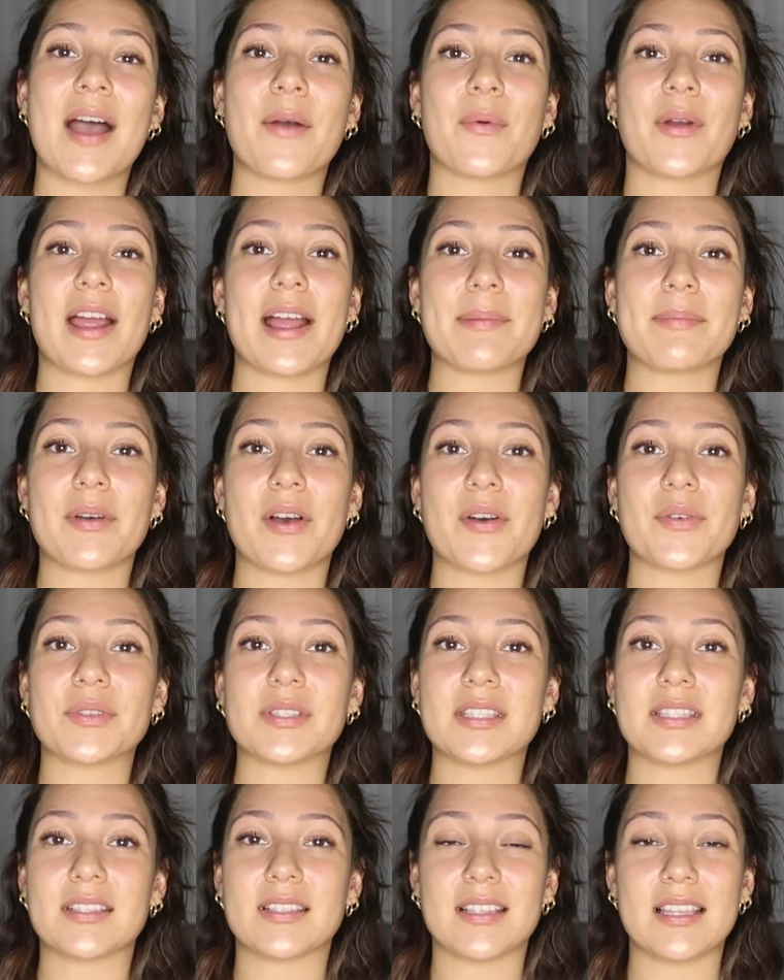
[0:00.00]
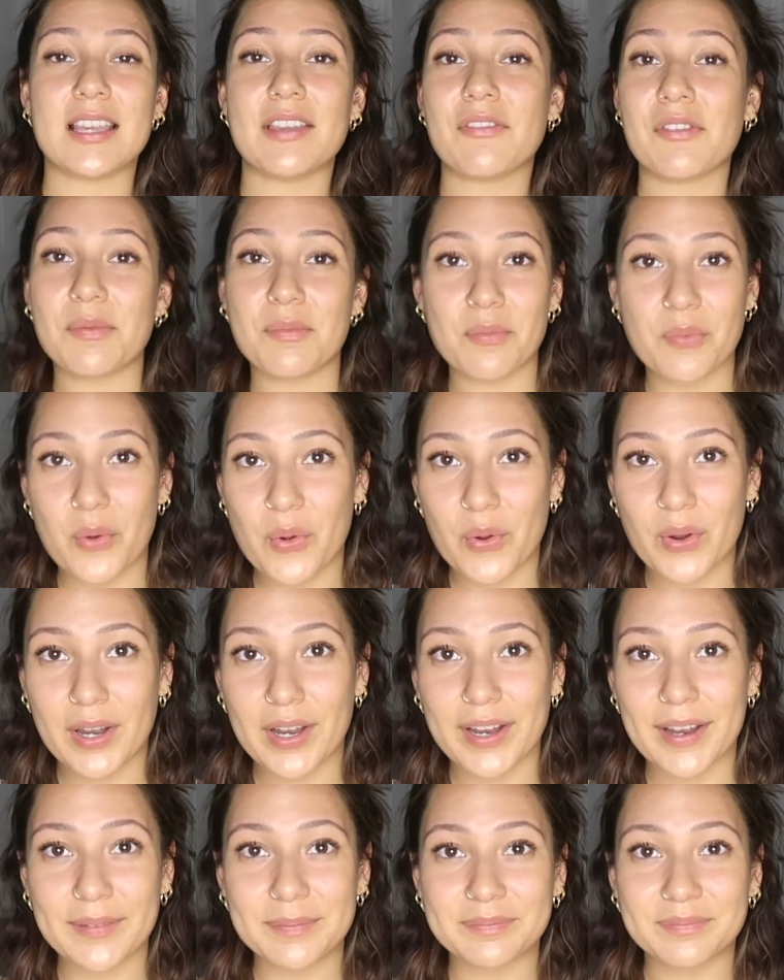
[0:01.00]
where I post even
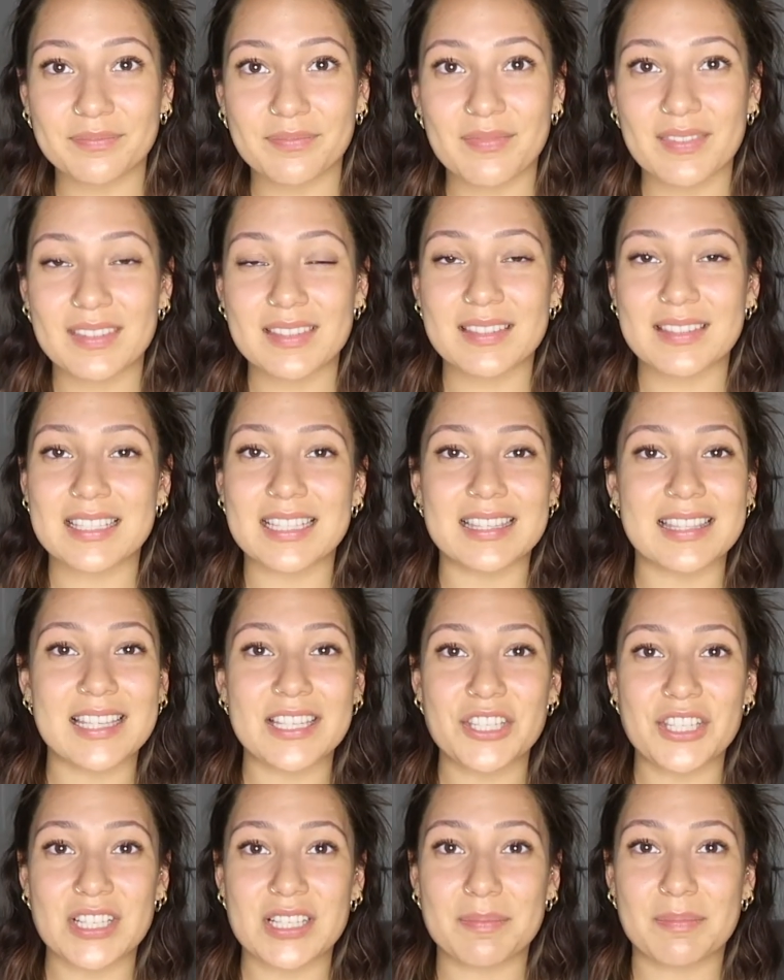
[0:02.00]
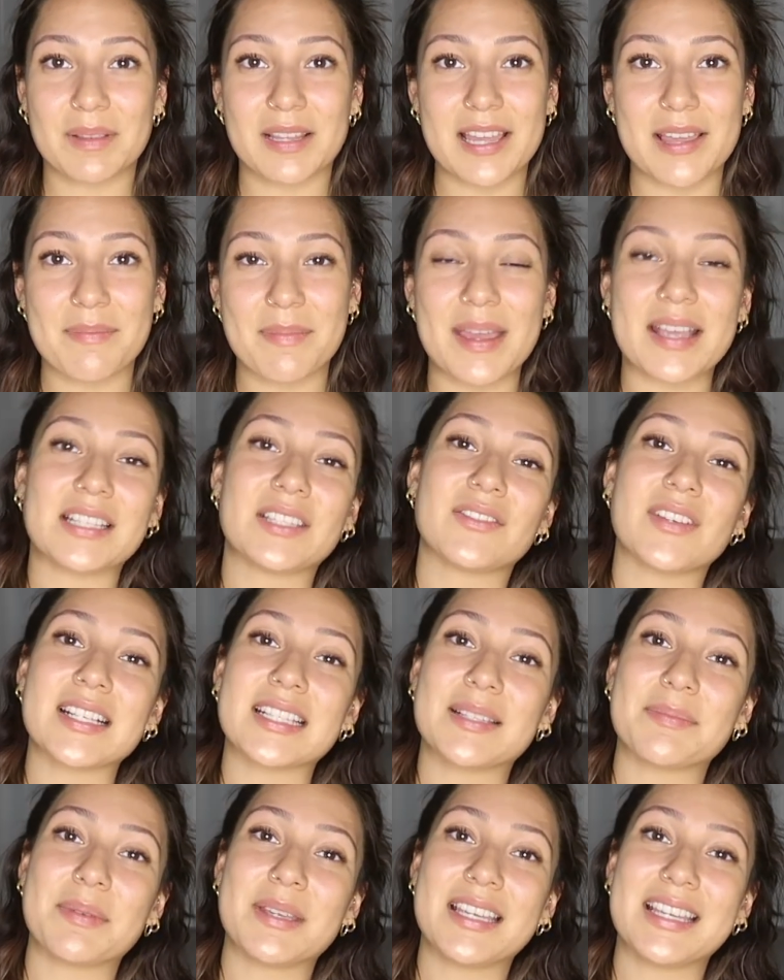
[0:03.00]
more delicious plant-based
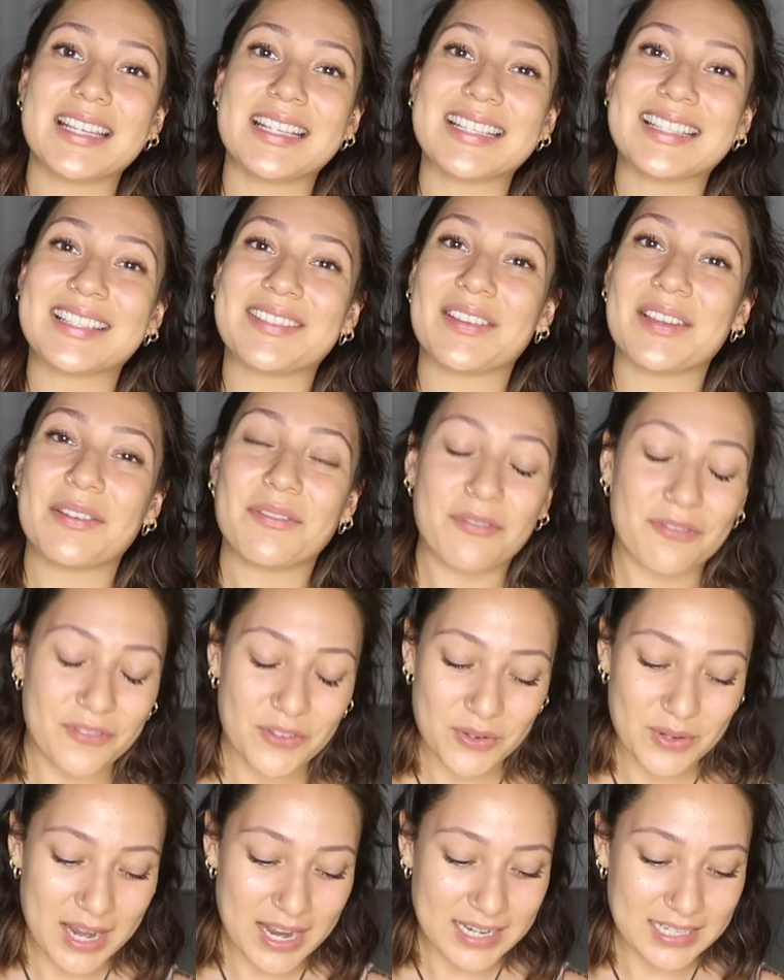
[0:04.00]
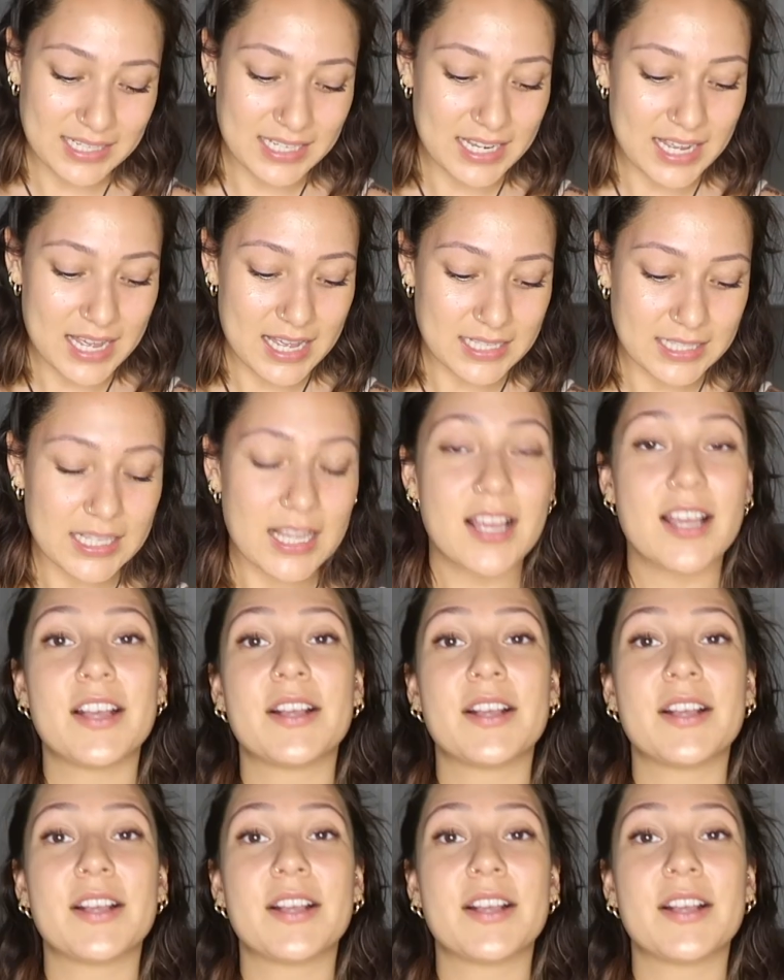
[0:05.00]
recipes and food ideas.